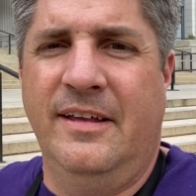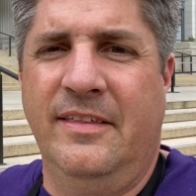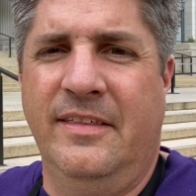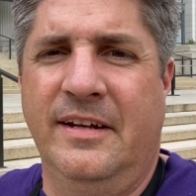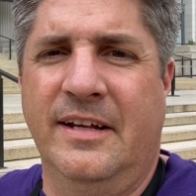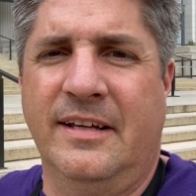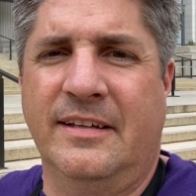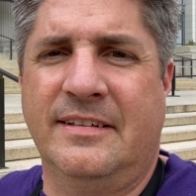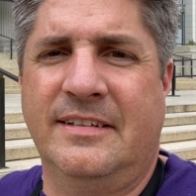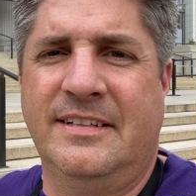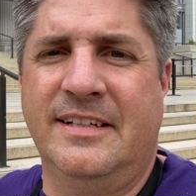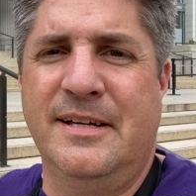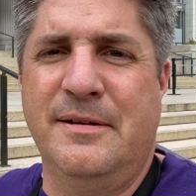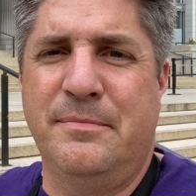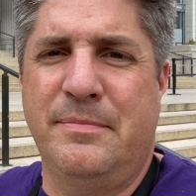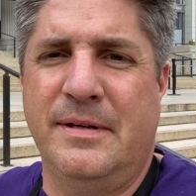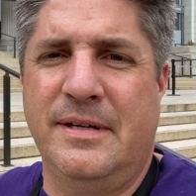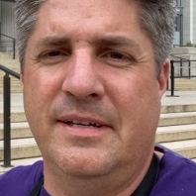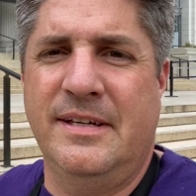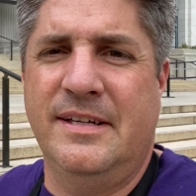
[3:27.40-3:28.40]
the next tip
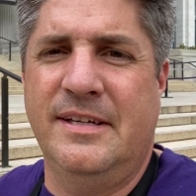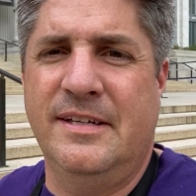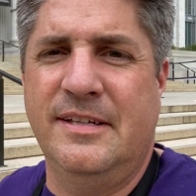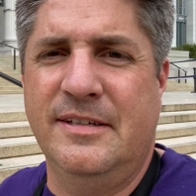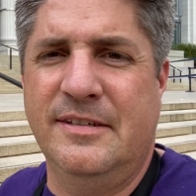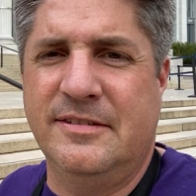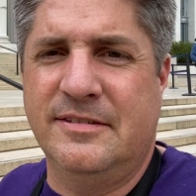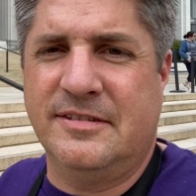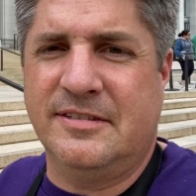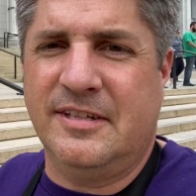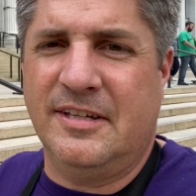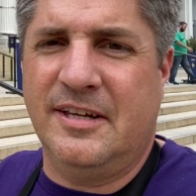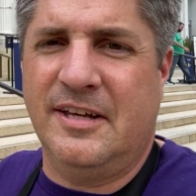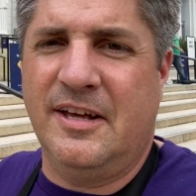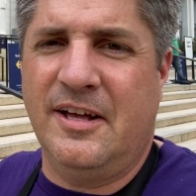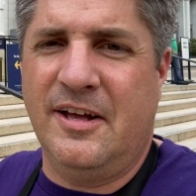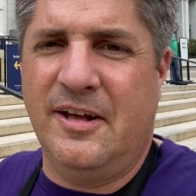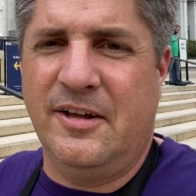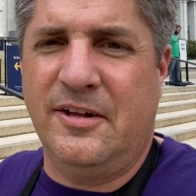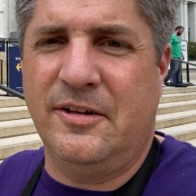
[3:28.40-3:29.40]
is
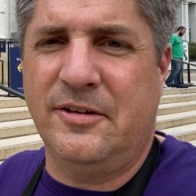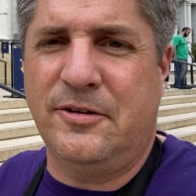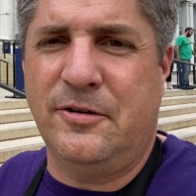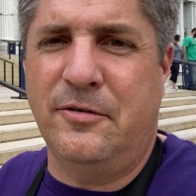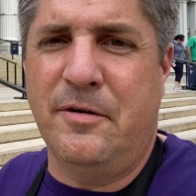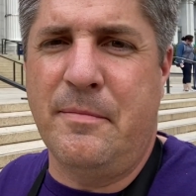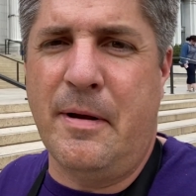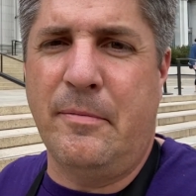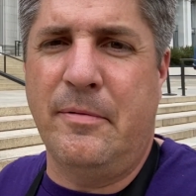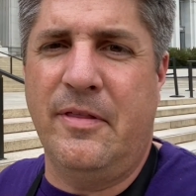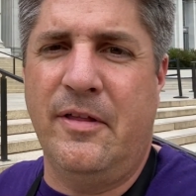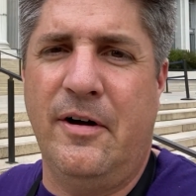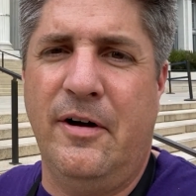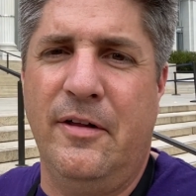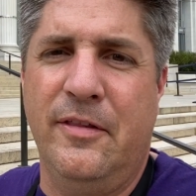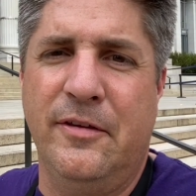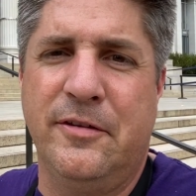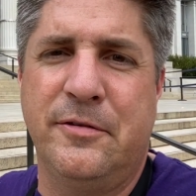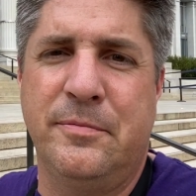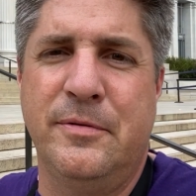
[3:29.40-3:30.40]
to remember that
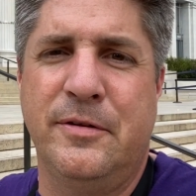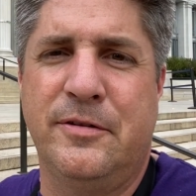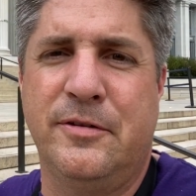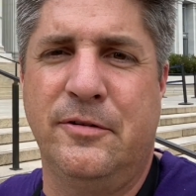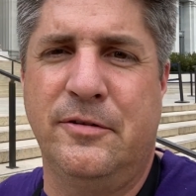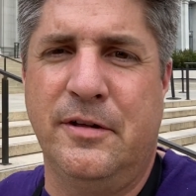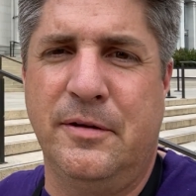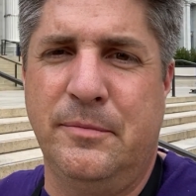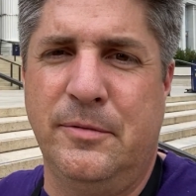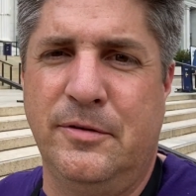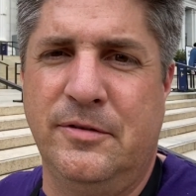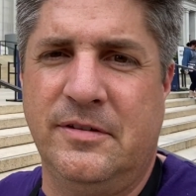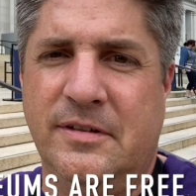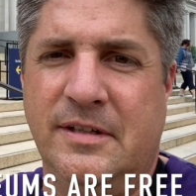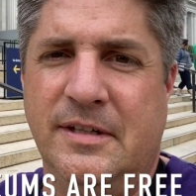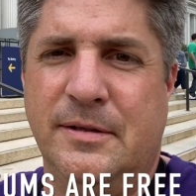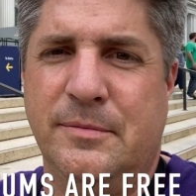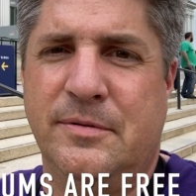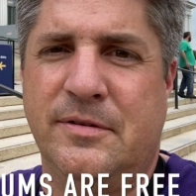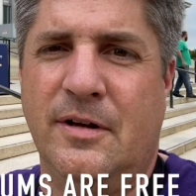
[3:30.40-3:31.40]
all the Smithsonian
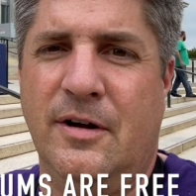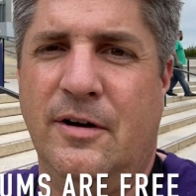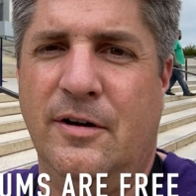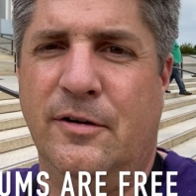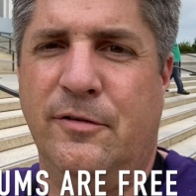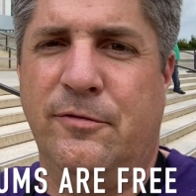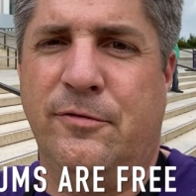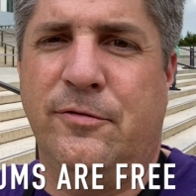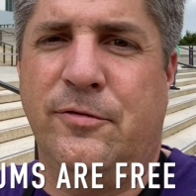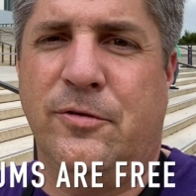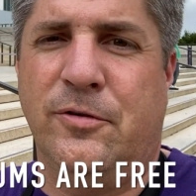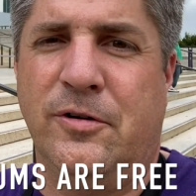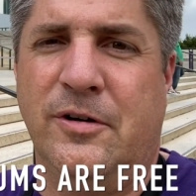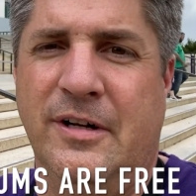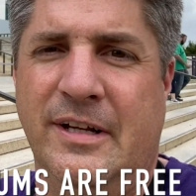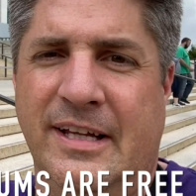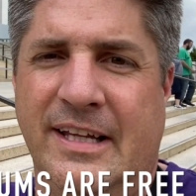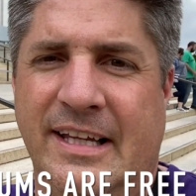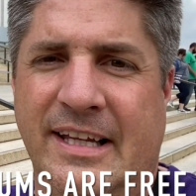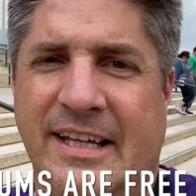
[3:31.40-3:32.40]
museums are
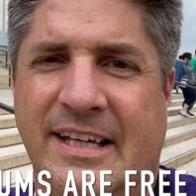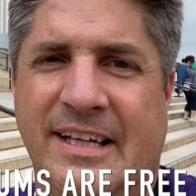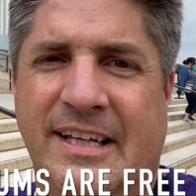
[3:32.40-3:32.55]
free.